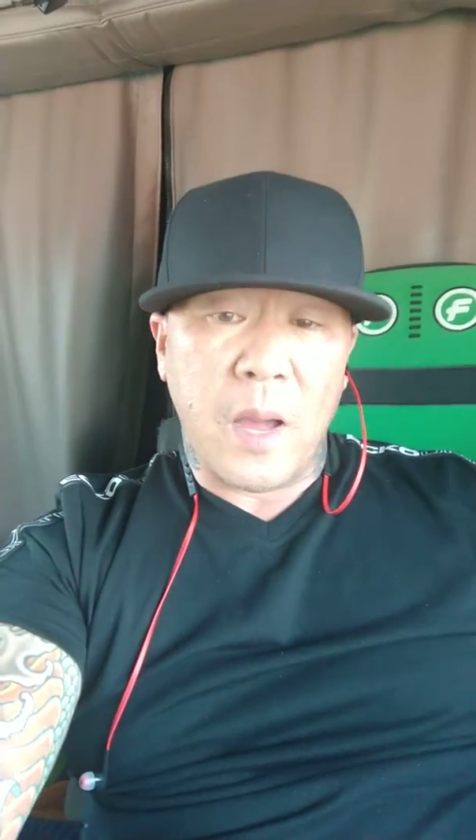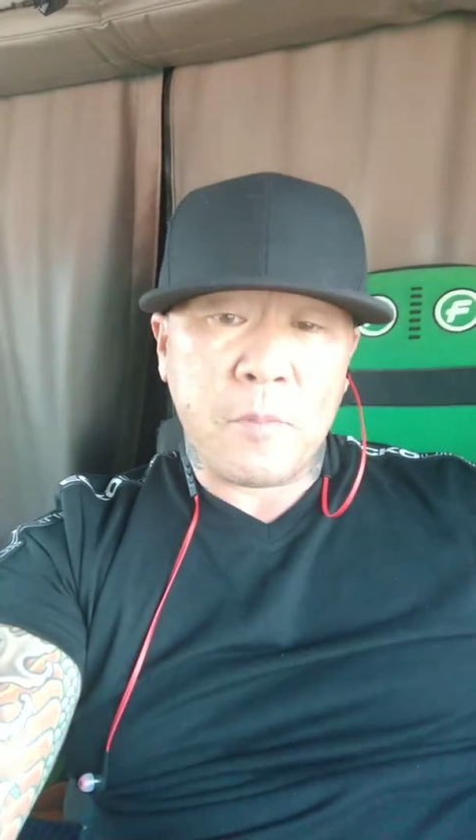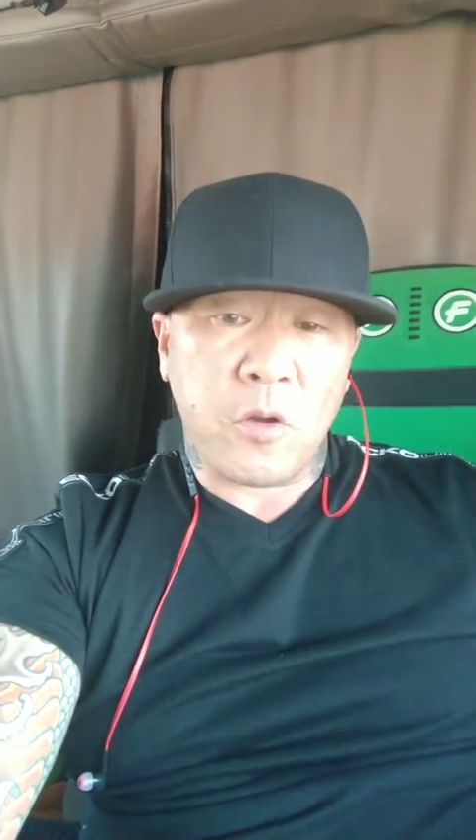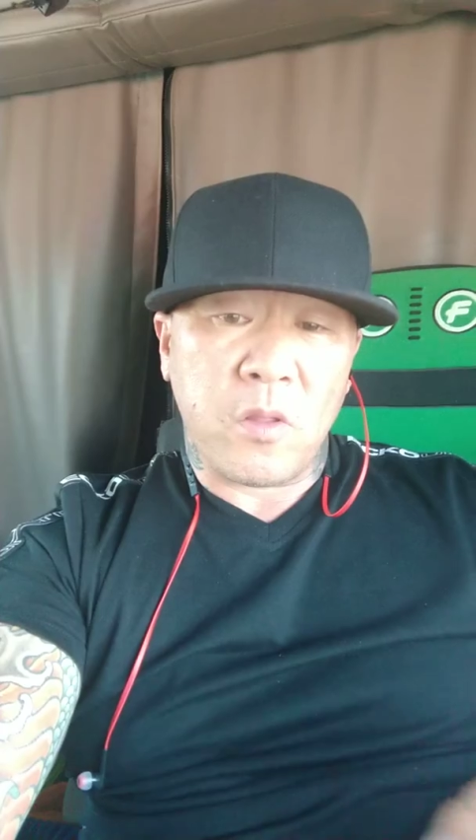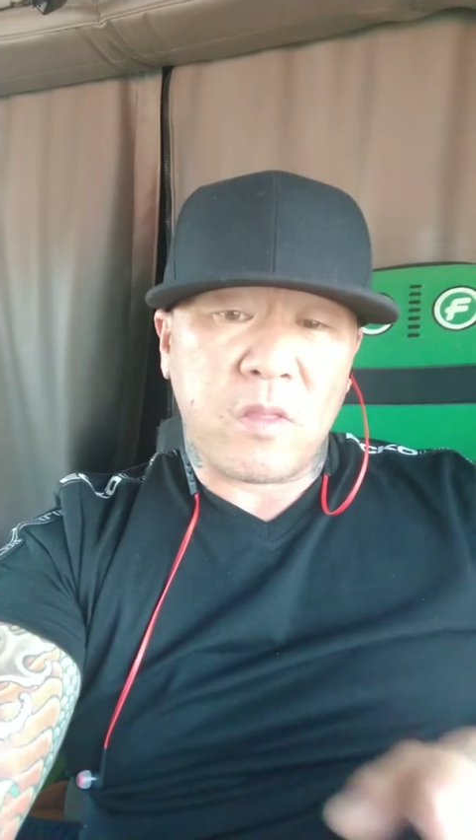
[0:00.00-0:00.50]

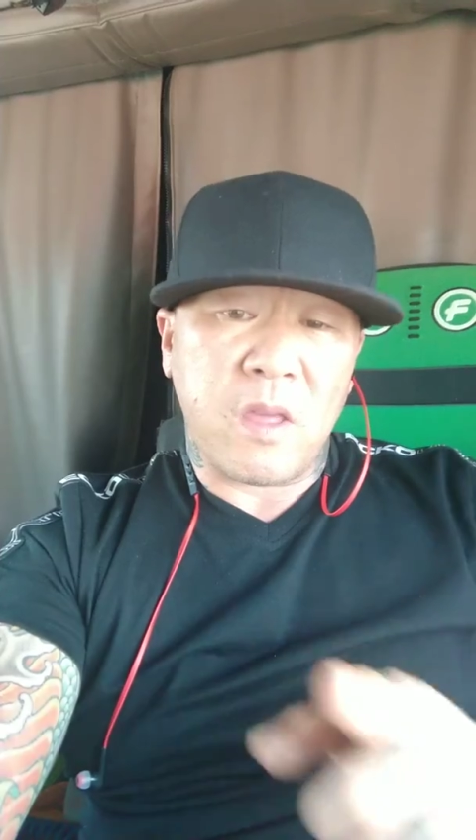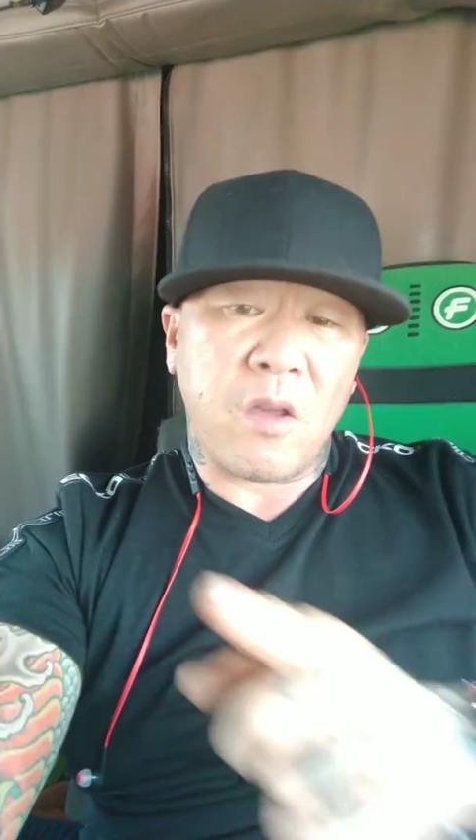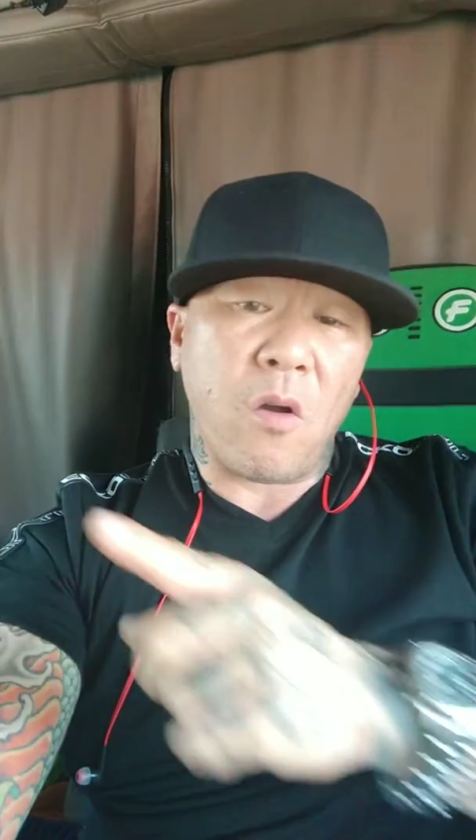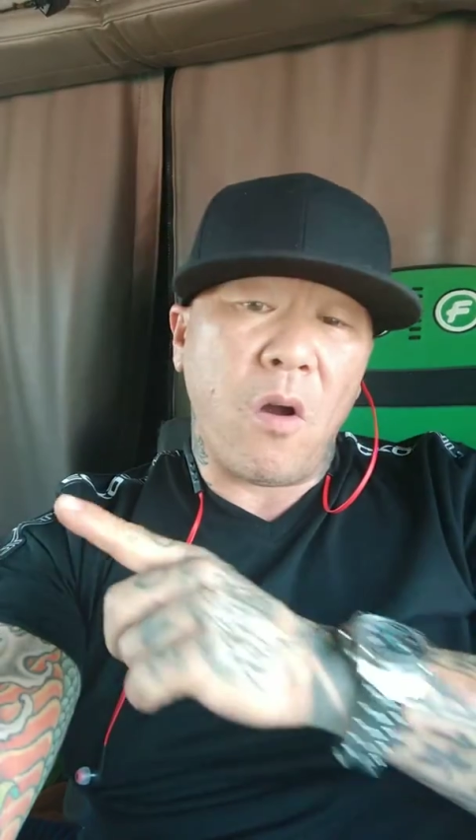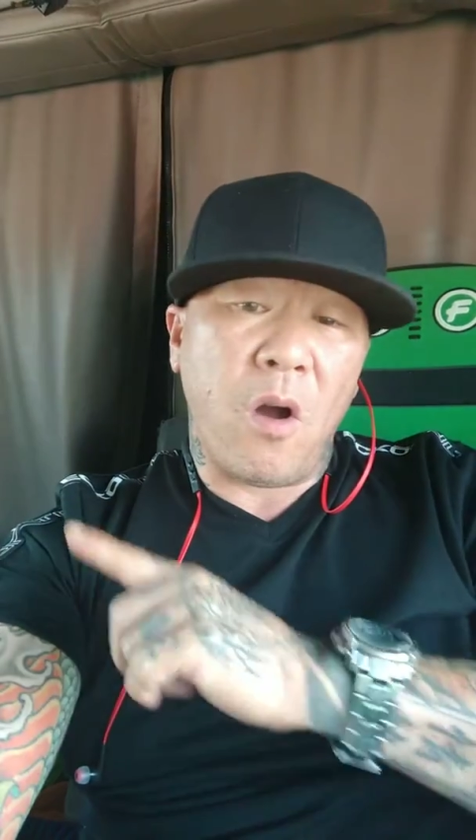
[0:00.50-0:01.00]
I'm going to
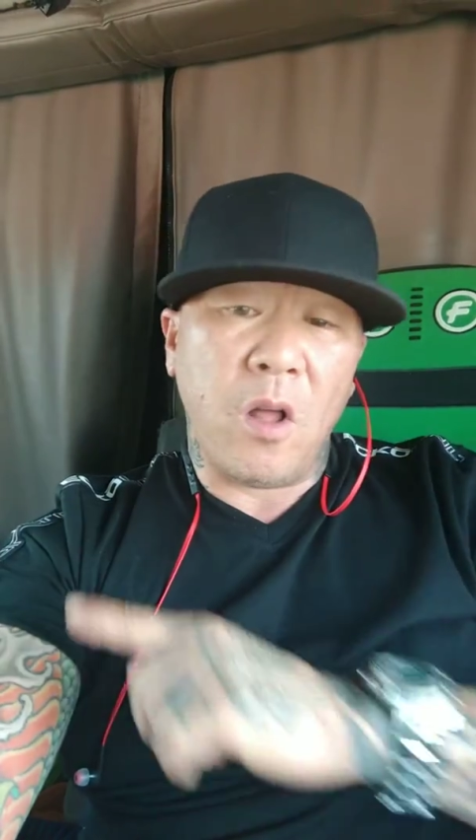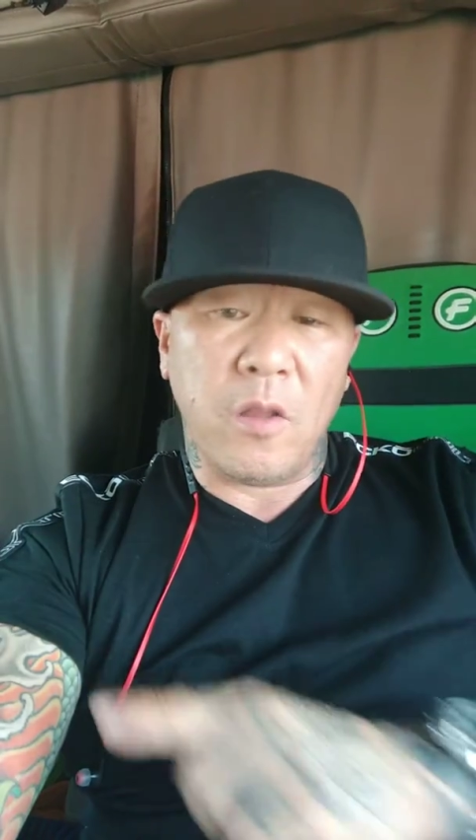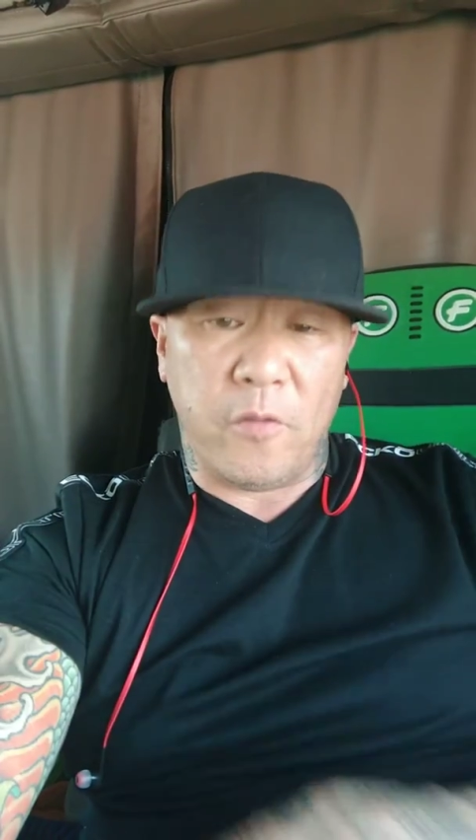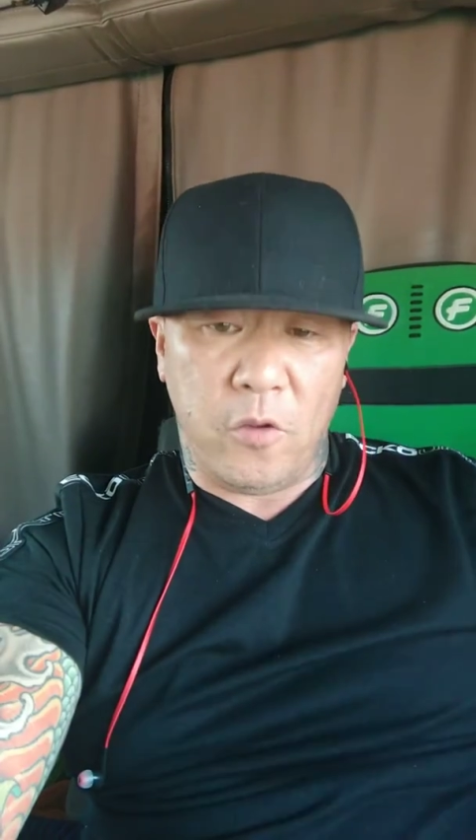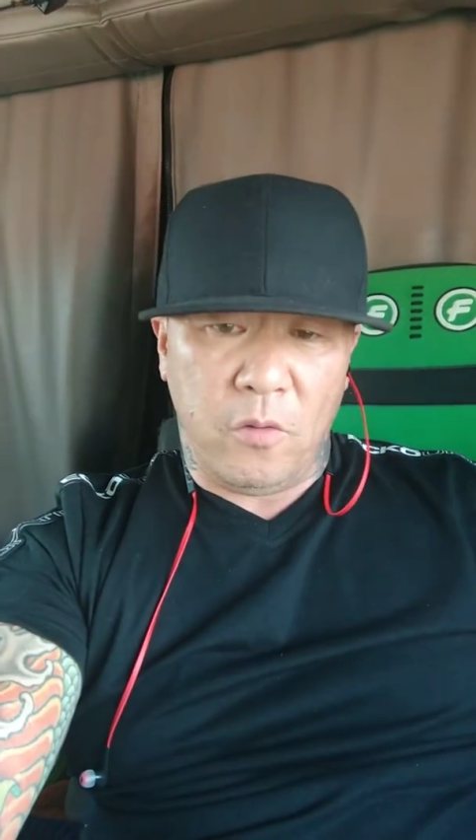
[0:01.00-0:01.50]
thank all of